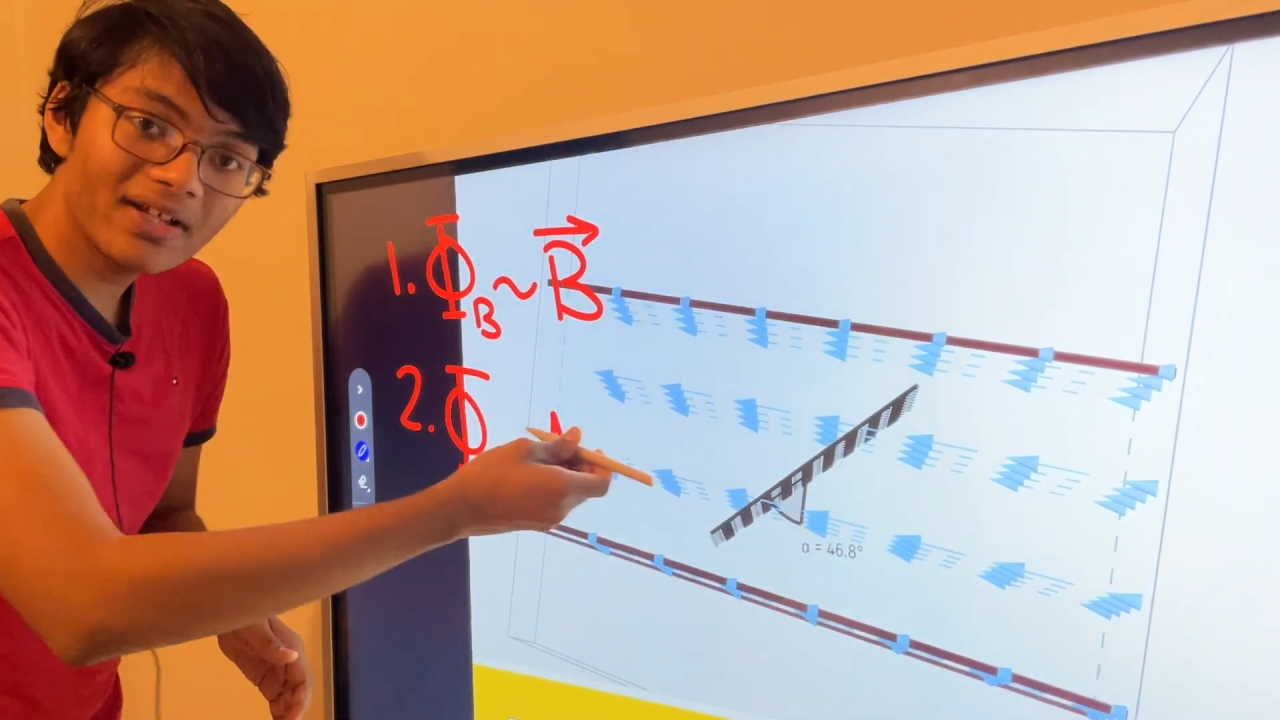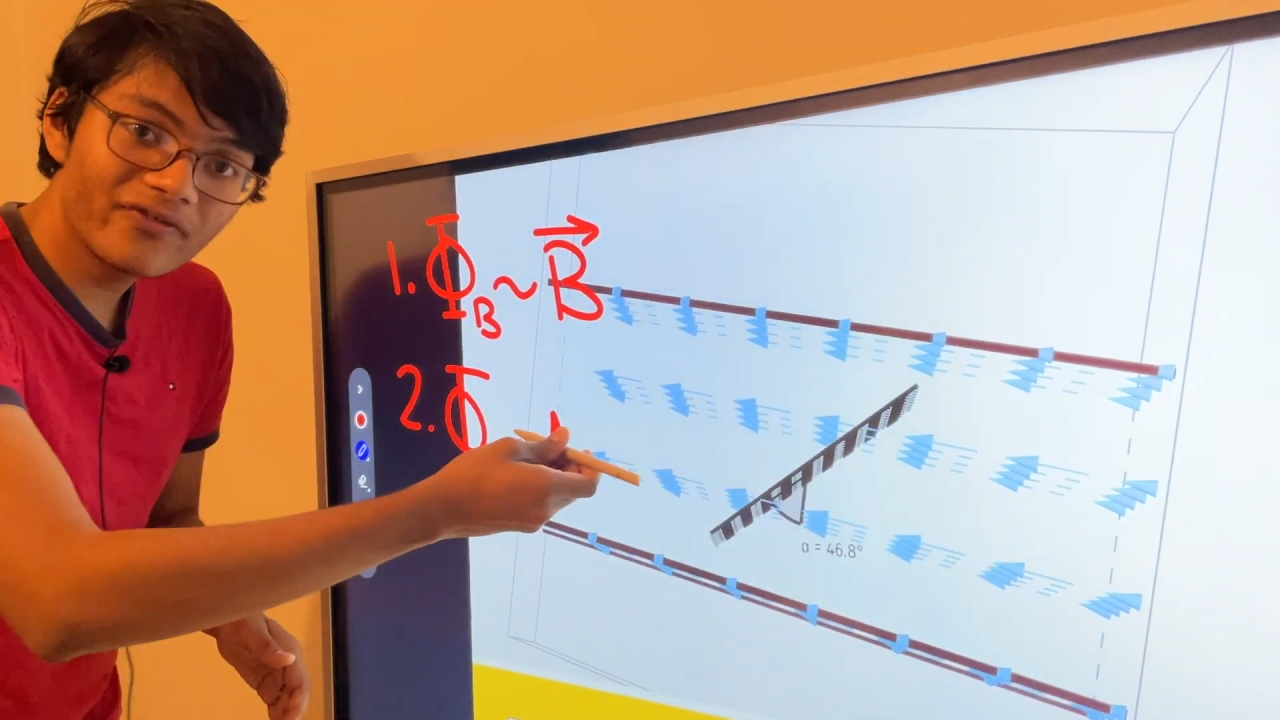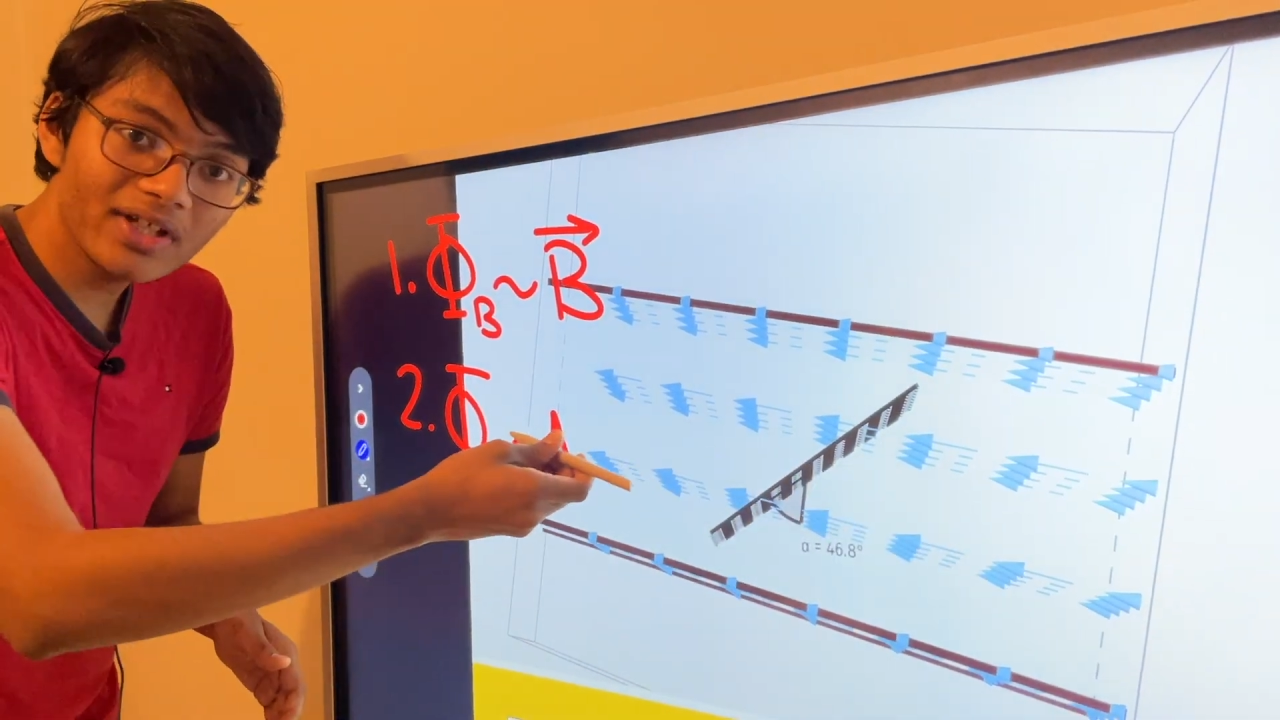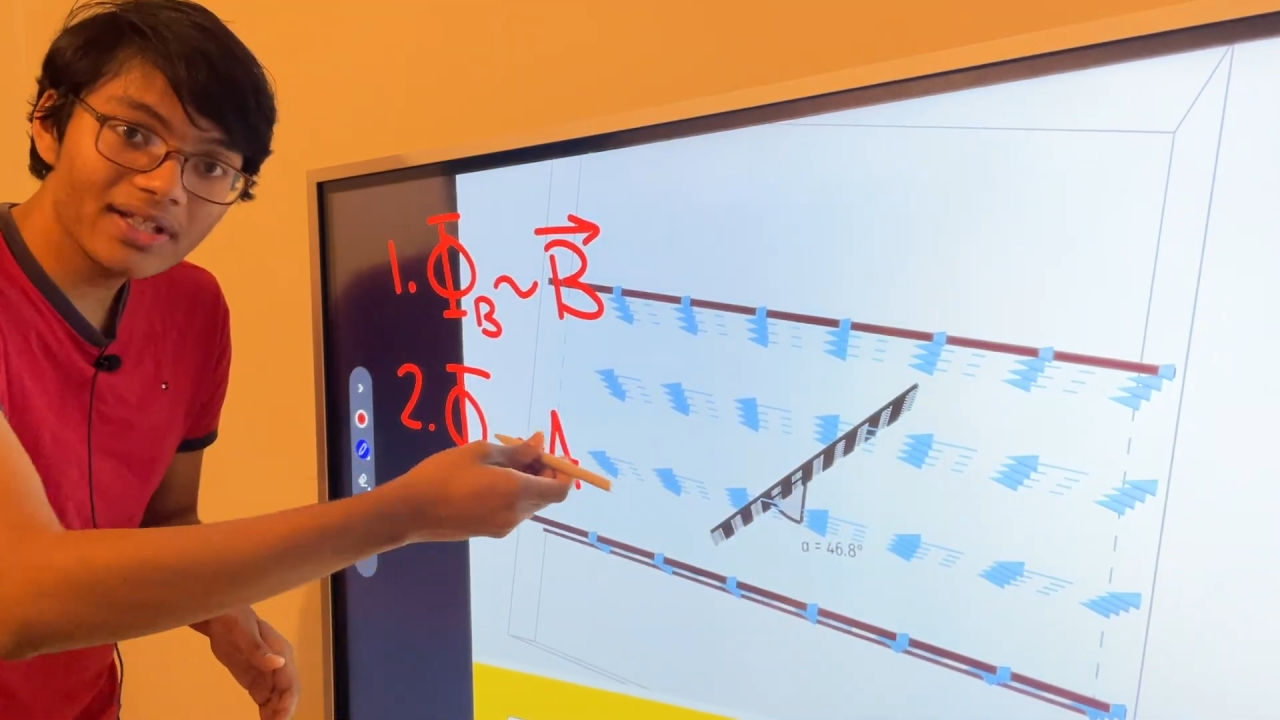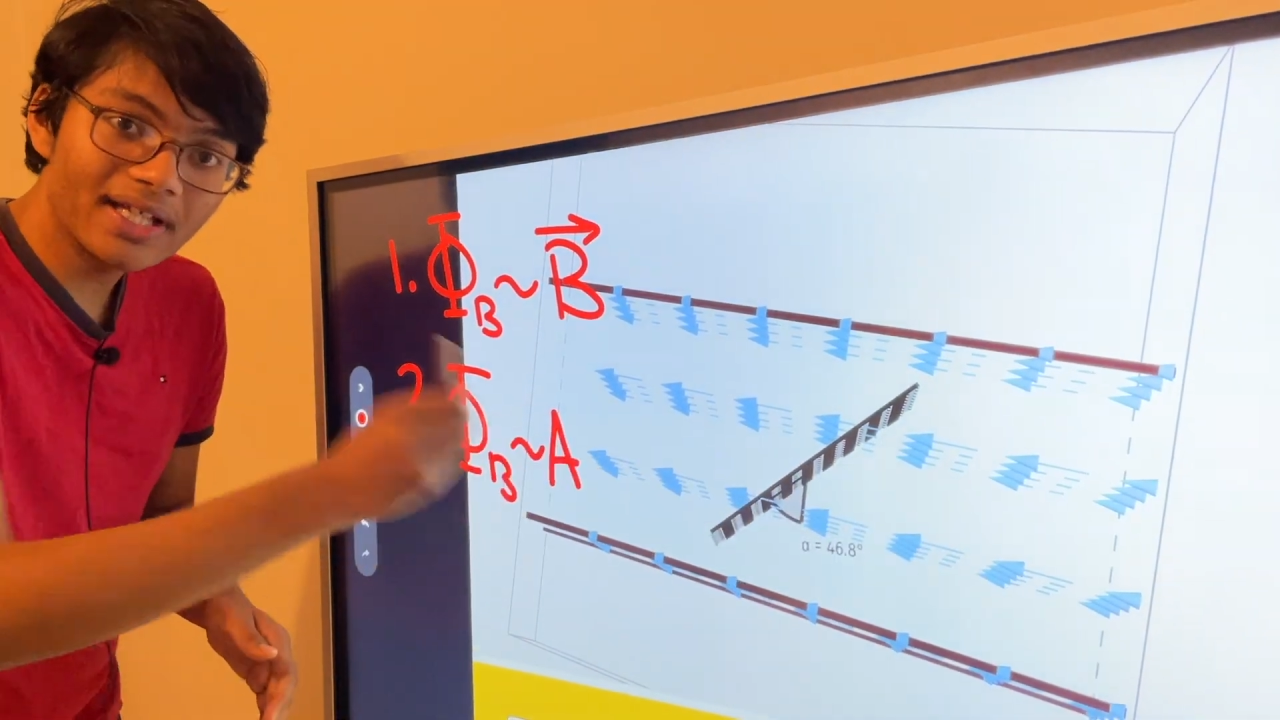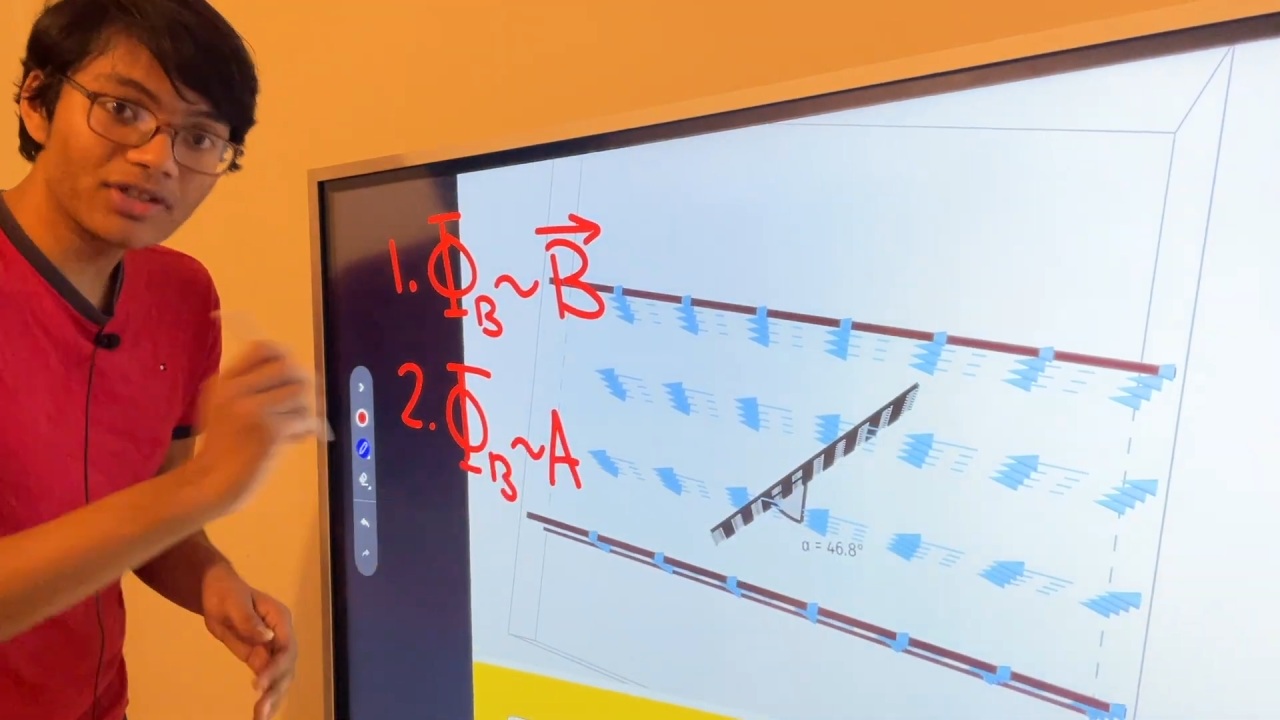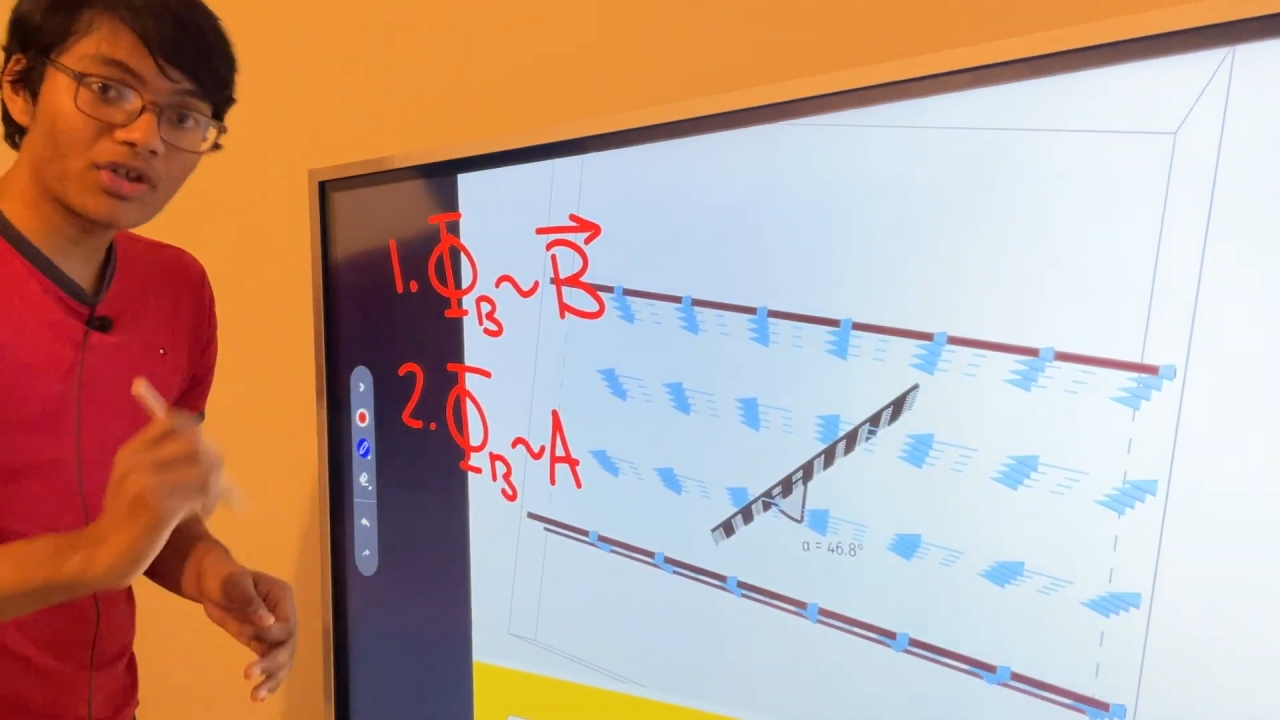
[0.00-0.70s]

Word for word: field lines